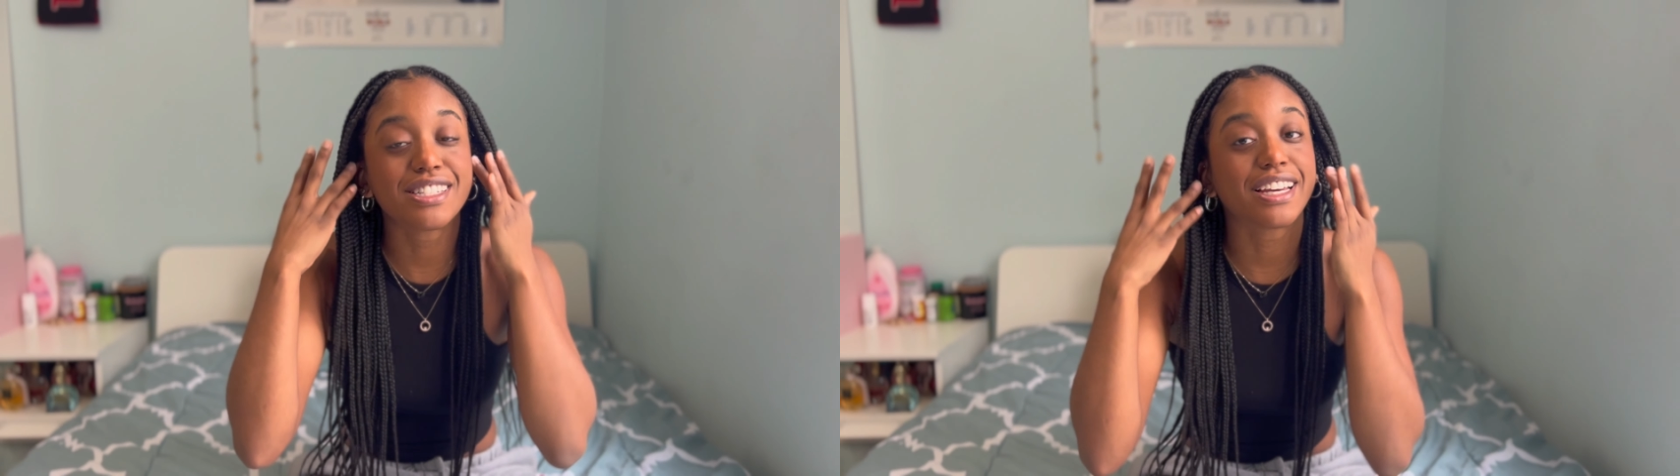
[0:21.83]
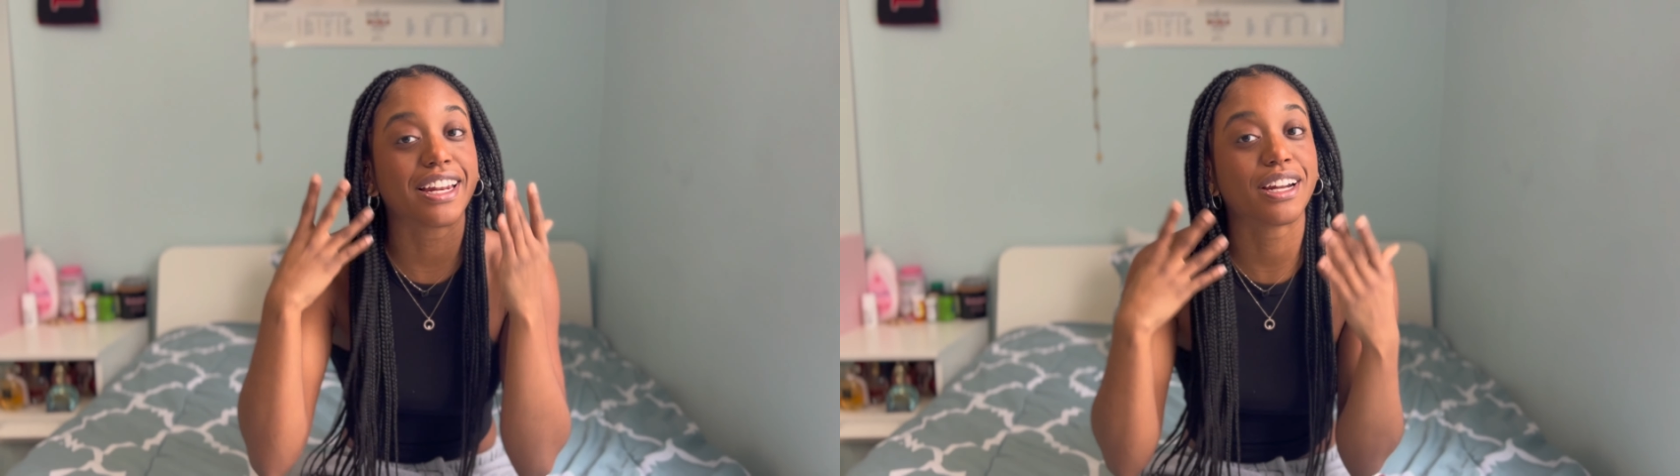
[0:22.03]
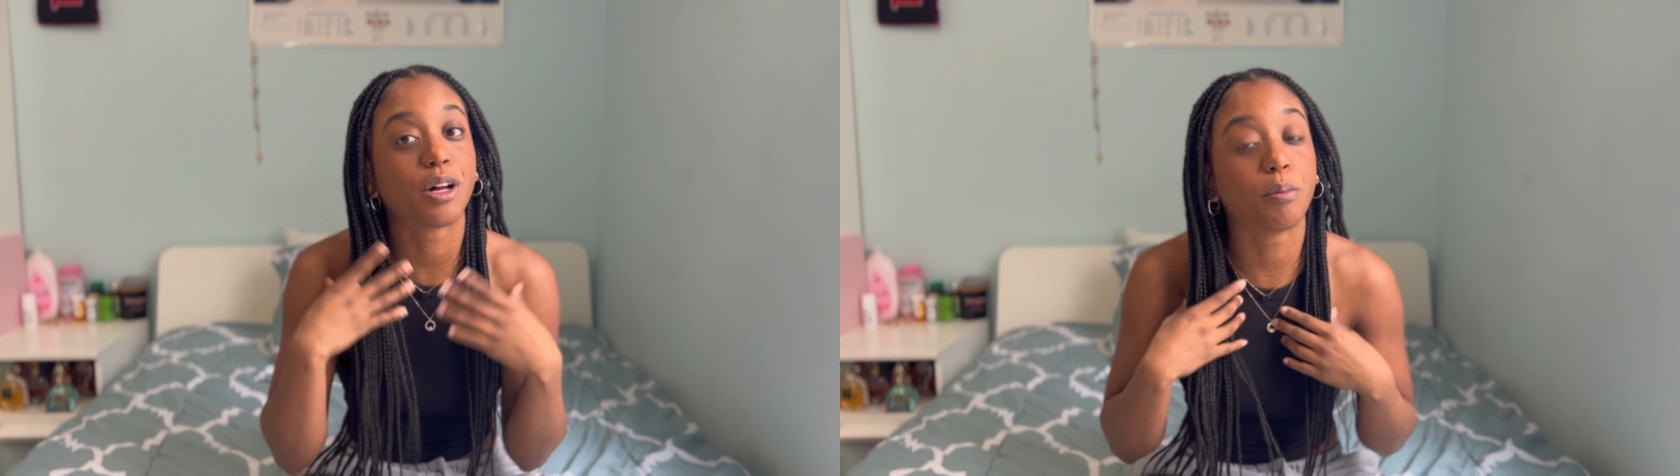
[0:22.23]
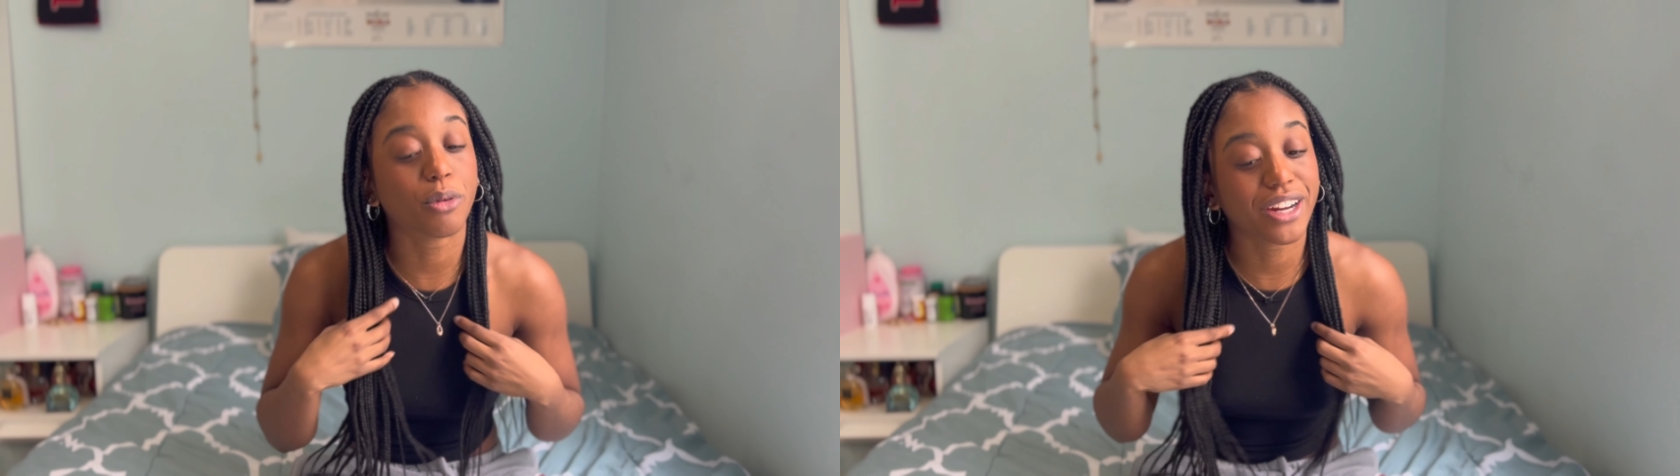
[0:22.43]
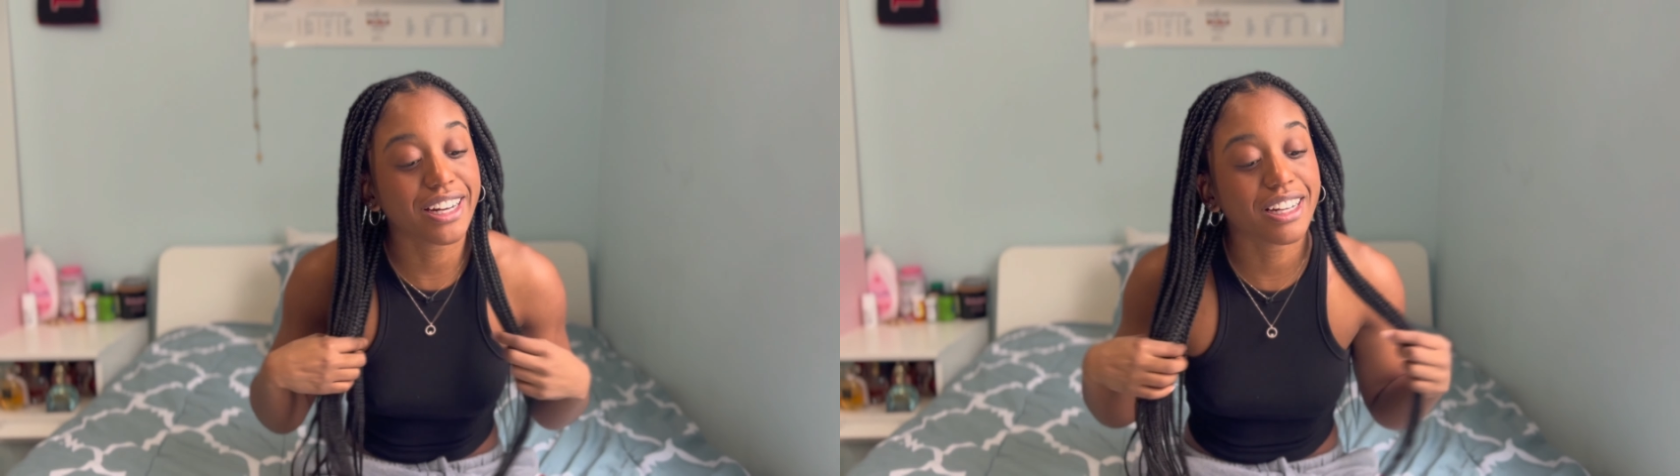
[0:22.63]
get it all
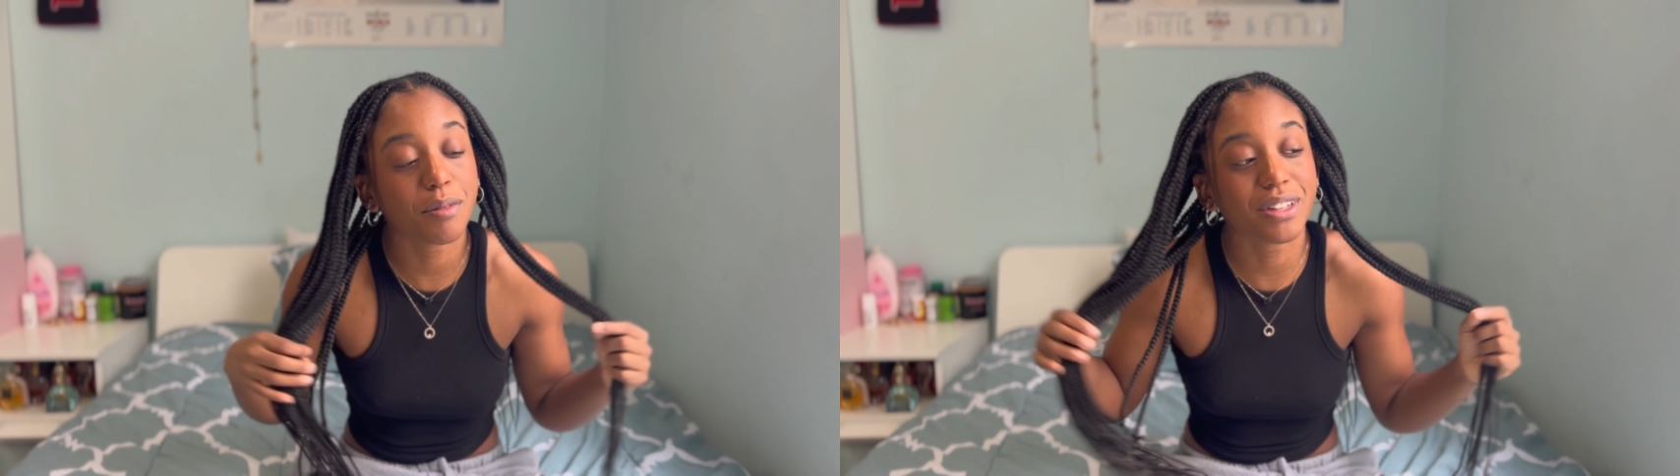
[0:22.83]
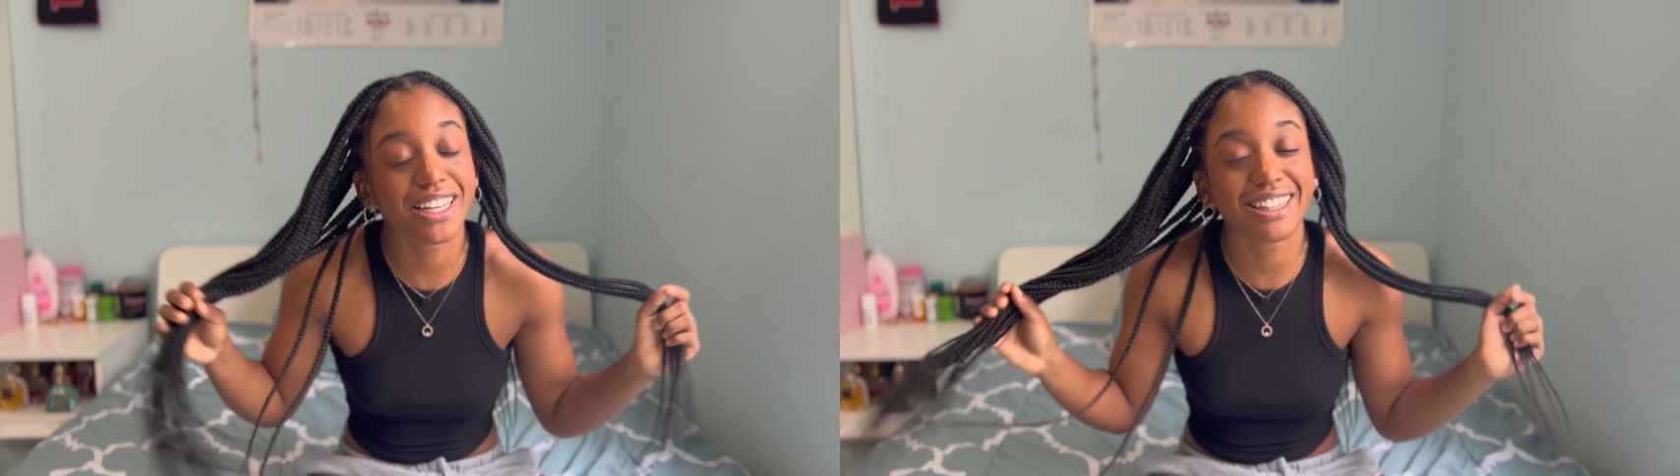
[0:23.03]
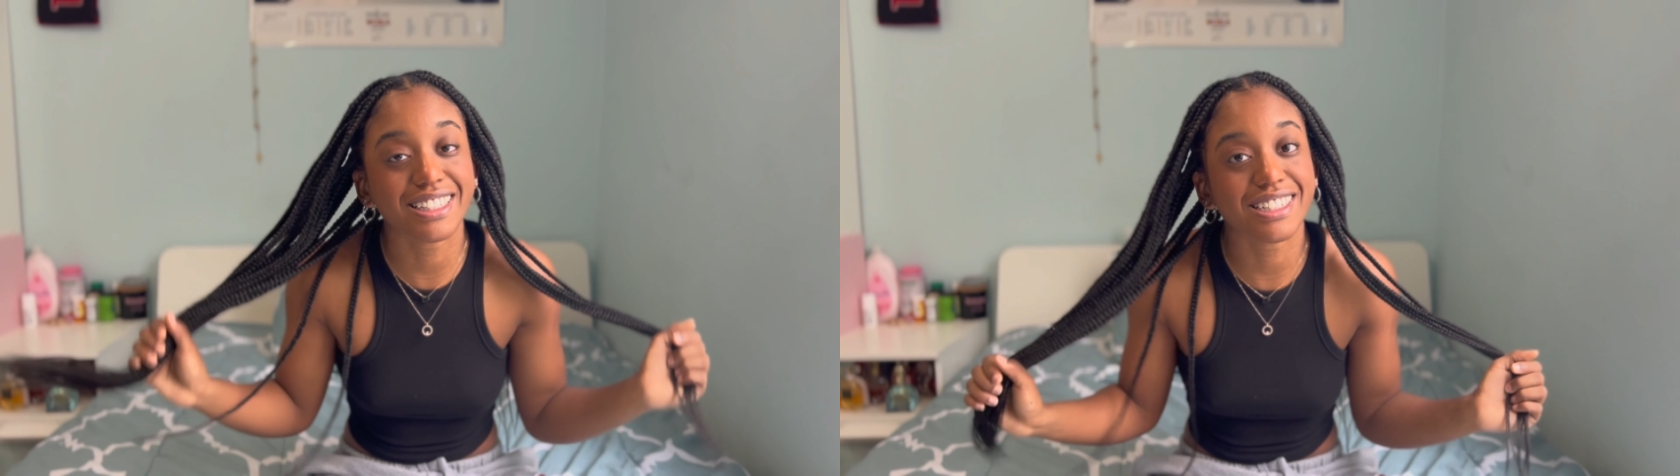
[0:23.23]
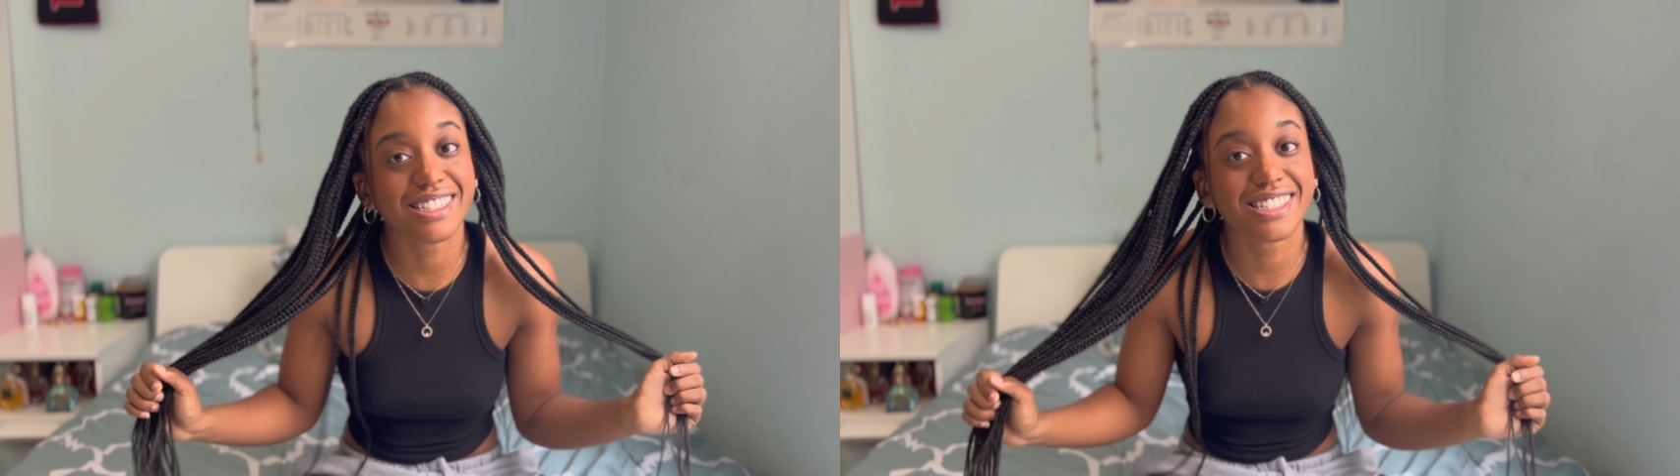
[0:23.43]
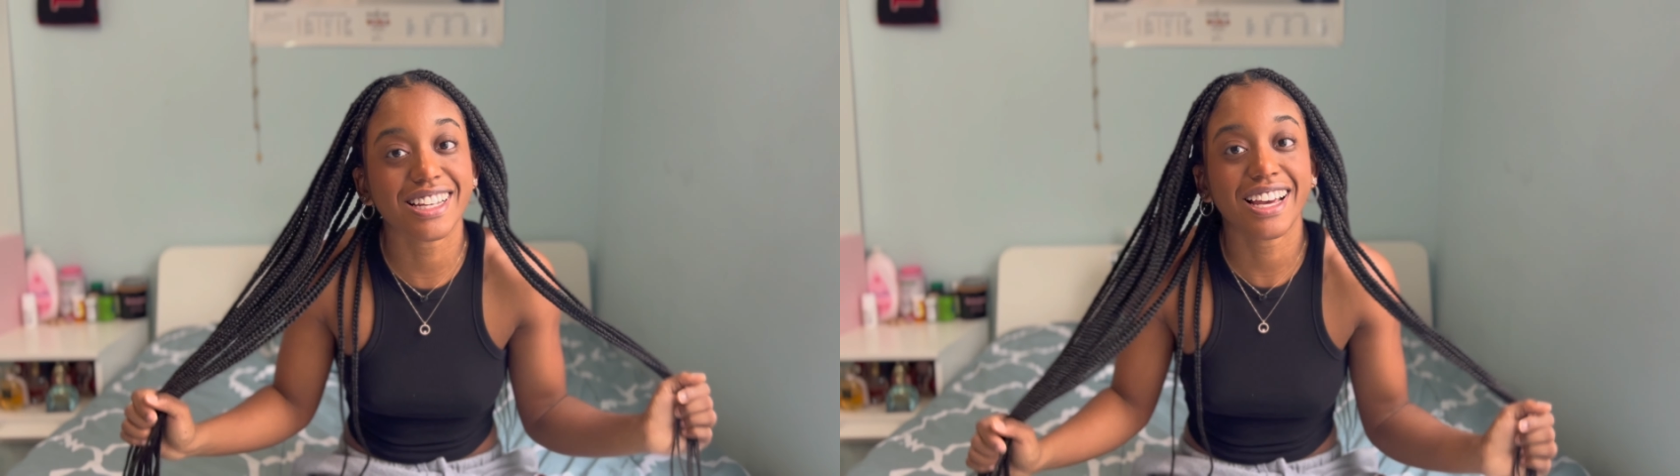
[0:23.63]
braided up like this